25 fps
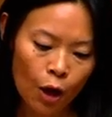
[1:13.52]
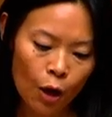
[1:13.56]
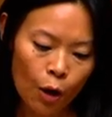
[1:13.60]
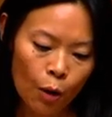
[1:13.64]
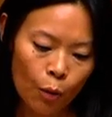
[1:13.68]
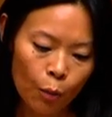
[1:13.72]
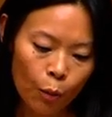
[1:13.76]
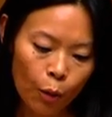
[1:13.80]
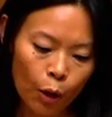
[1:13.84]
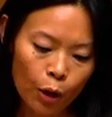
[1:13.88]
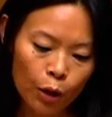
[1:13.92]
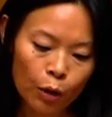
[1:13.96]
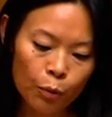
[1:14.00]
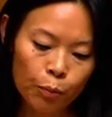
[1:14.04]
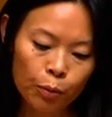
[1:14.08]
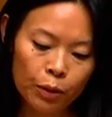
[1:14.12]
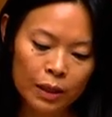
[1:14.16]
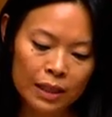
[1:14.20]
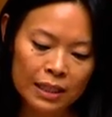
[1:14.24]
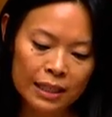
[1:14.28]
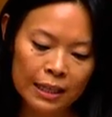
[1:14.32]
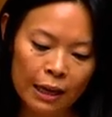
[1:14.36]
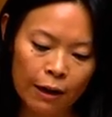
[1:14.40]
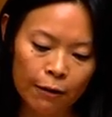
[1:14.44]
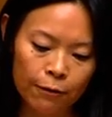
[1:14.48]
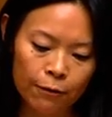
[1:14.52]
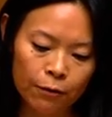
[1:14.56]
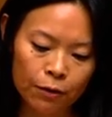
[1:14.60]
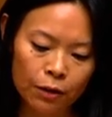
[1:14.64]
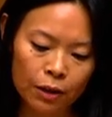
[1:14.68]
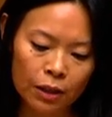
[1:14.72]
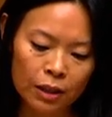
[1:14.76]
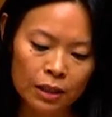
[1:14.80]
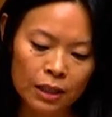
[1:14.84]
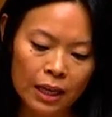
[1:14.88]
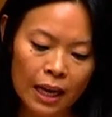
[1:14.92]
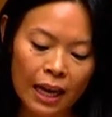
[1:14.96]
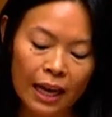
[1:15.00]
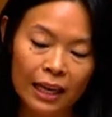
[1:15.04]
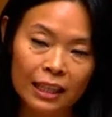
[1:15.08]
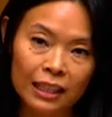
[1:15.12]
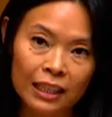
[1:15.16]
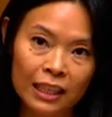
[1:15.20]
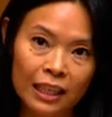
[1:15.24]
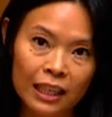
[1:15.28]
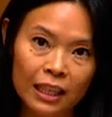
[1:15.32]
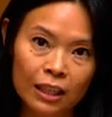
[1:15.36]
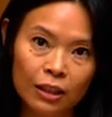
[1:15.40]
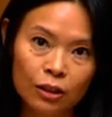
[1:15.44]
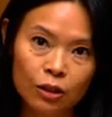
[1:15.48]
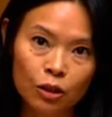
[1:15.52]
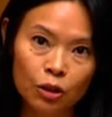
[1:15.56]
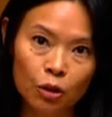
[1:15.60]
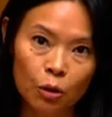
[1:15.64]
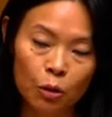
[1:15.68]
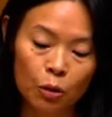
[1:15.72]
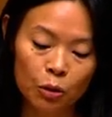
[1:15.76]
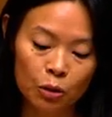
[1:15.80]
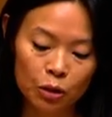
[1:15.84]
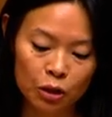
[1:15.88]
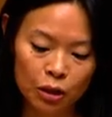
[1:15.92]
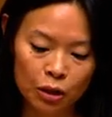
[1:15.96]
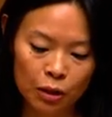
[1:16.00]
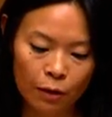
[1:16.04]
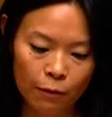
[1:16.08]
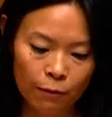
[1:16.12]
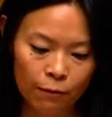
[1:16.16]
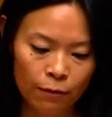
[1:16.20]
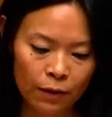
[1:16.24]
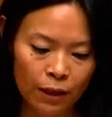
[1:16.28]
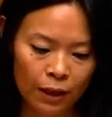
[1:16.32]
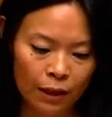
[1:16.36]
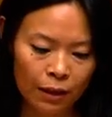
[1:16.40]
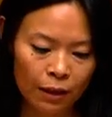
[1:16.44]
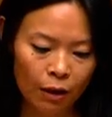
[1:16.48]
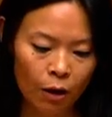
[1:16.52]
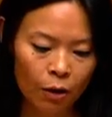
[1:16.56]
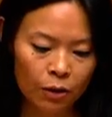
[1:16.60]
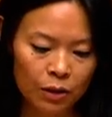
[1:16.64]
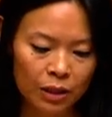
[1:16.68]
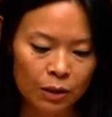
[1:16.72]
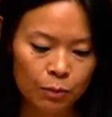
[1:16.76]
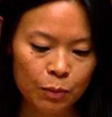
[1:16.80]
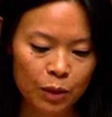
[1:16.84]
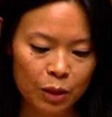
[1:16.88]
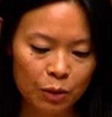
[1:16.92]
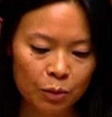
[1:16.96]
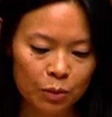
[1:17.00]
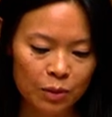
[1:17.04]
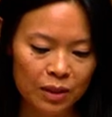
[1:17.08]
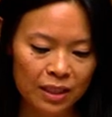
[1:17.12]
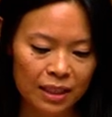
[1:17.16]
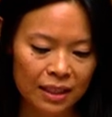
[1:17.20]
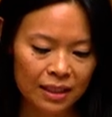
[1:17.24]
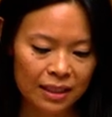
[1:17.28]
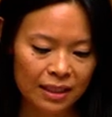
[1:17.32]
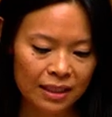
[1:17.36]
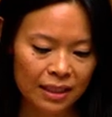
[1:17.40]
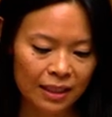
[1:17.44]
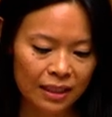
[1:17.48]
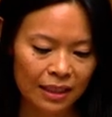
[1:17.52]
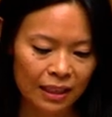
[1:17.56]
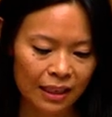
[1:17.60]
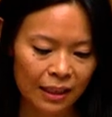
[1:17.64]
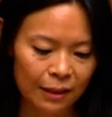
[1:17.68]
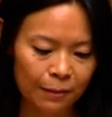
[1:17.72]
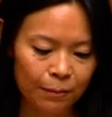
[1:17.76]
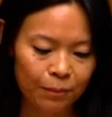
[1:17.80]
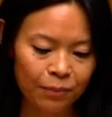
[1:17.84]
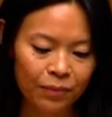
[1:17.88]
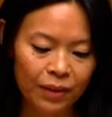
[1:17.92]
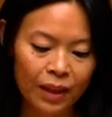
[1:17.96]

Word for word: Royal Prince Alfred and King George V hospitals in Sydney.